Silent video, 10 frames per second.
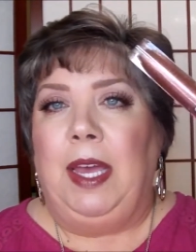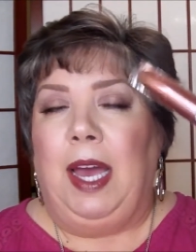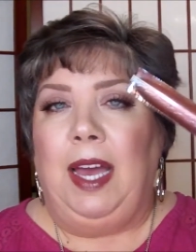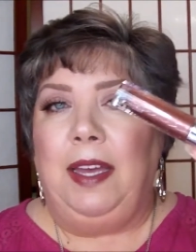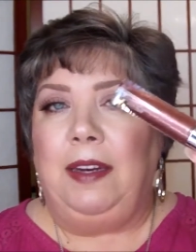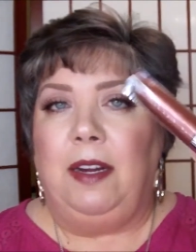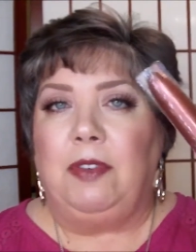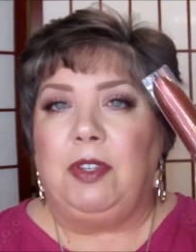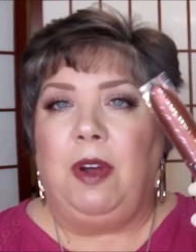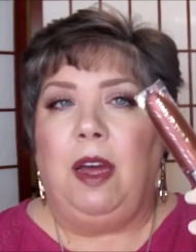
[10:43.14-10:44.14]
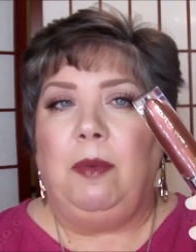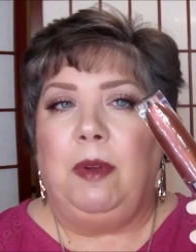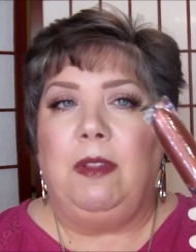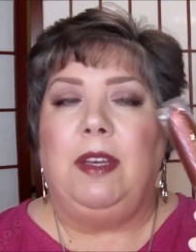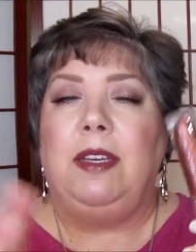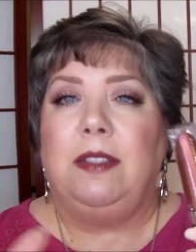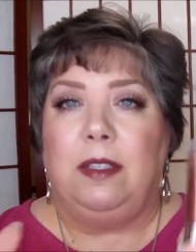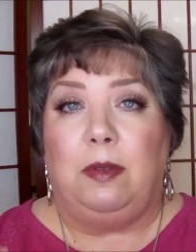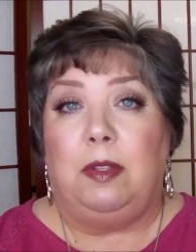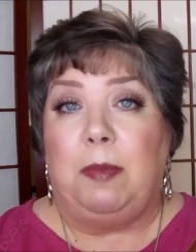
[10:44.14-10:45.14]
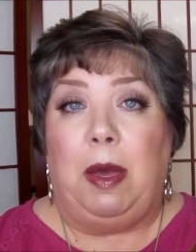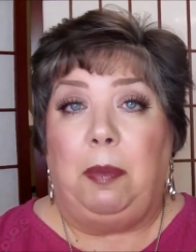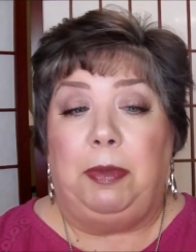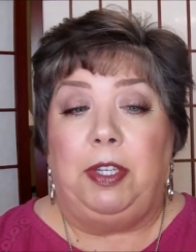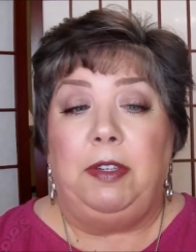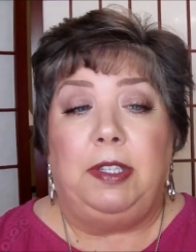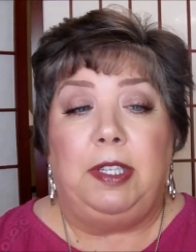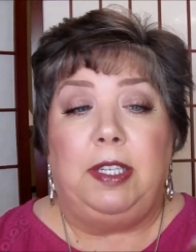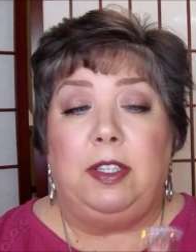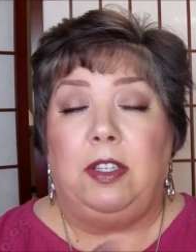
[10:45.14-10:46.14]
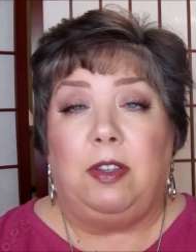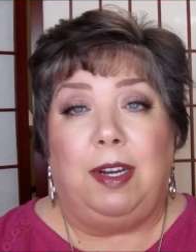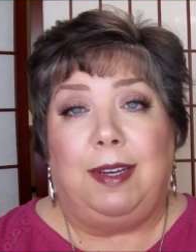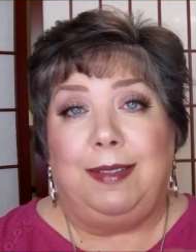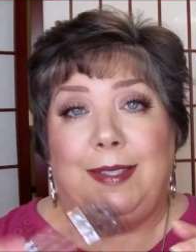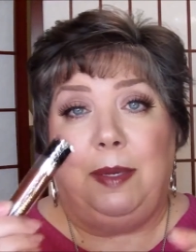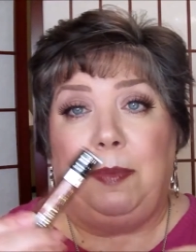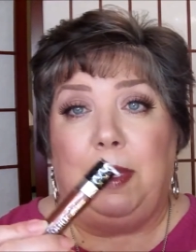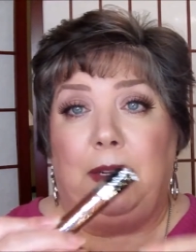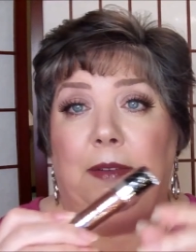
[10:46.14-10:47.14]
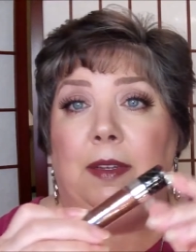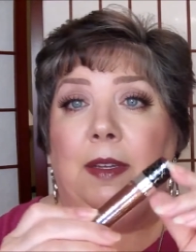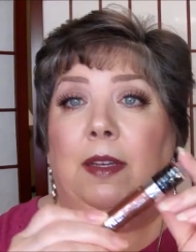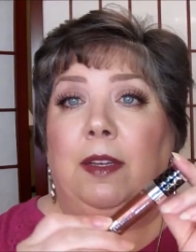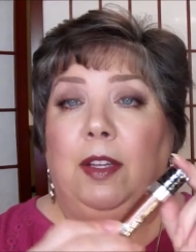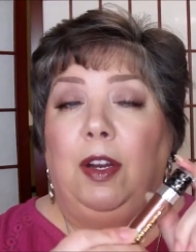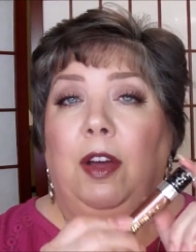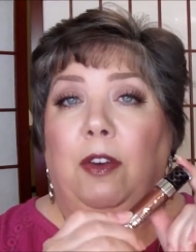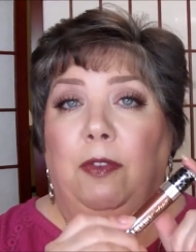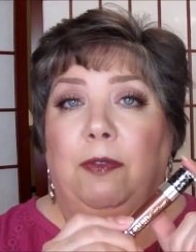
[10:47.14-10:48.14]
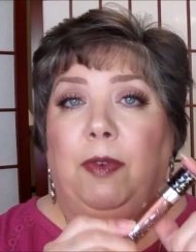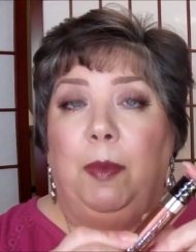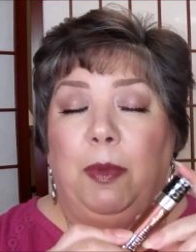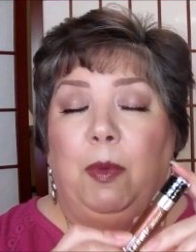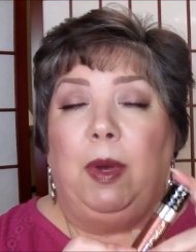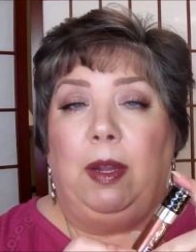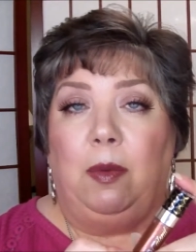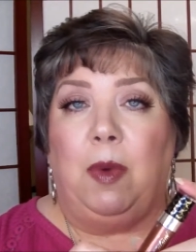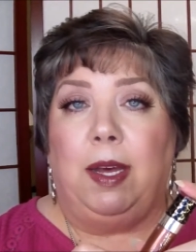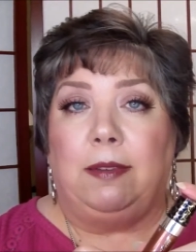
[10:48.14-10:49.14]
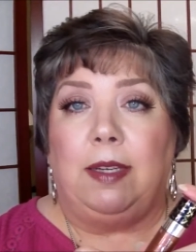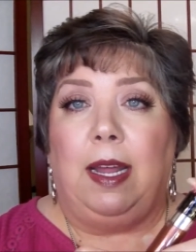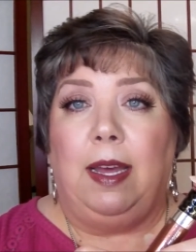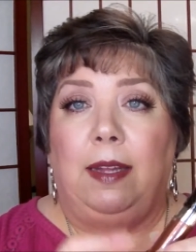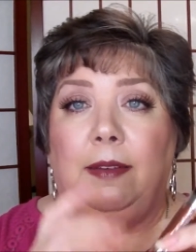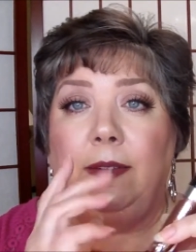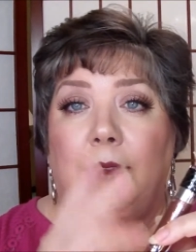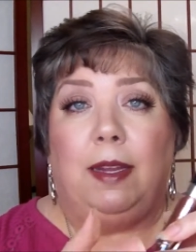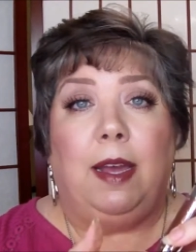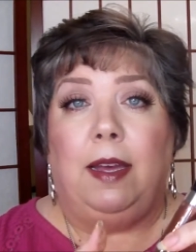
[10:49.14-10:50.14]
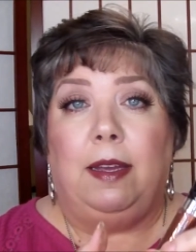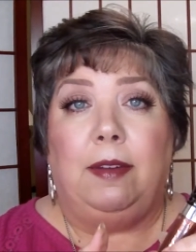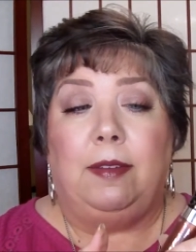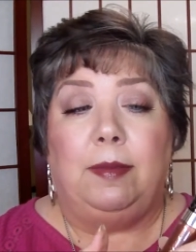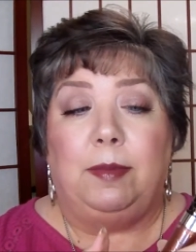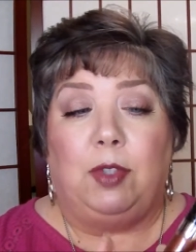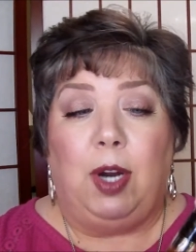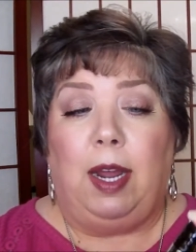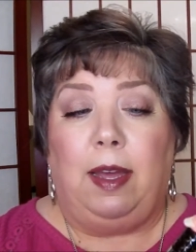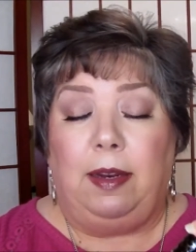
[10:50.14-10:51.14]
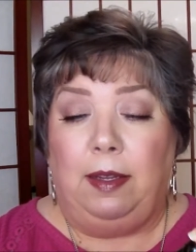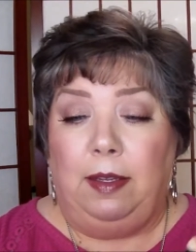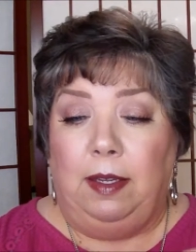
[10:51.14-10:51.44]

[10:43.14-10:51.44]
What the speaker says: I had never tried one of these. This was my opportunity to try something, from the Wet n Wild line that I hadn't tried.